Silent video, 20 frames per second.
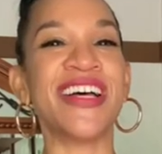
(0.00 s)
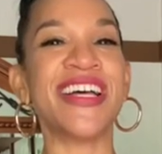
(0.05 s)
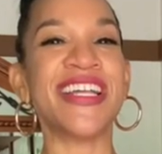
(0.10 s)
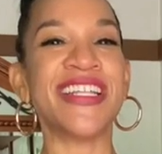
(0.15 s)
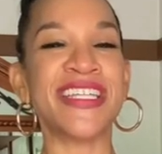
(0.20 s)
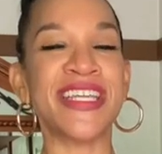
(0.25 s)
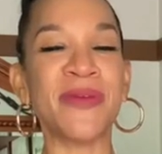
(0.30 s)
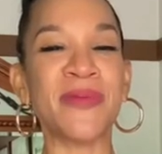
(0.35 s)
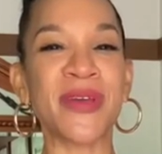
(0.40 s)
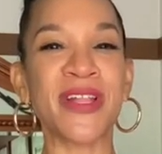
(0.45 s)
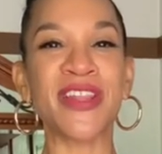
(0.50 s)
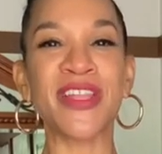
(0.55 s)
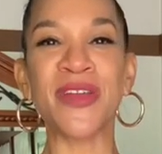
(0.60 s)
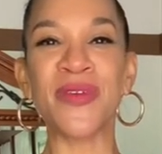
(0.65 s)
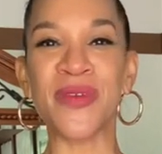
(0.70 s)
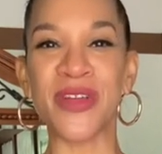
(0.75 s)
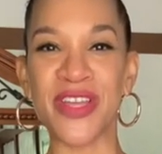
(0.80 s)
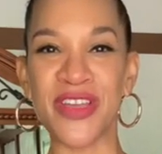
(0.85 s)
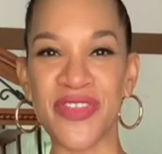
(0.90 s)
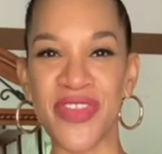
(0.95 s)
Typically,
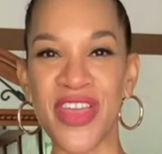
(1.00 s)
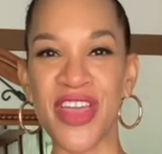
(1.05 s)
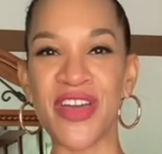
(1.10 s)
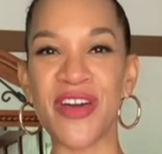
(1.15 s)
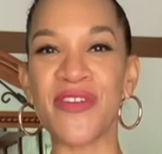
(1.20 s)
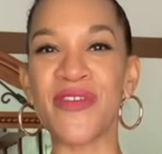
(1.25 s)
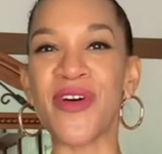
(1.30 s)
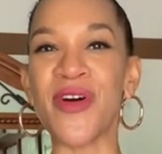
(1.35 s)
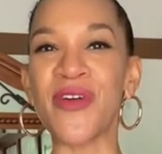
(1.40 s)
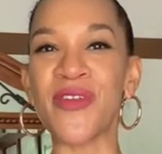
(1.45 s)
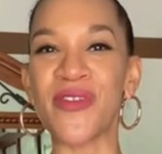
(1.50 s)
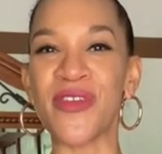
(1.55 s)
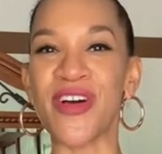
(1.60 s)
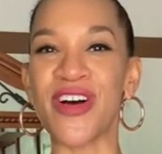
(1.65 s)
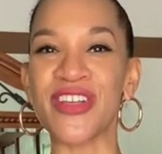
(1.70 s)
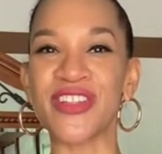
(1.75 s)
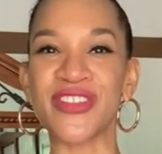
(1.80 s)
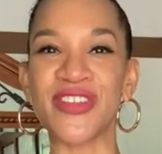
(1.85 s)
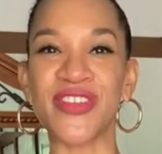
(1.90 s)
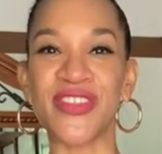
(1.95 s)
when you think of
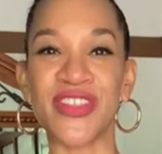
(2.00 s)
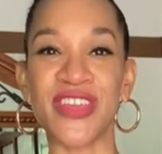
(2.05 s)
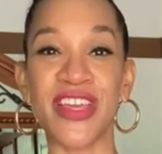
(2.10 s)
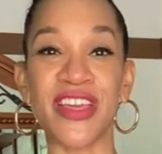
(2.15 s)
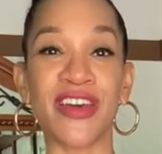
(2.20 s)
overalls, you think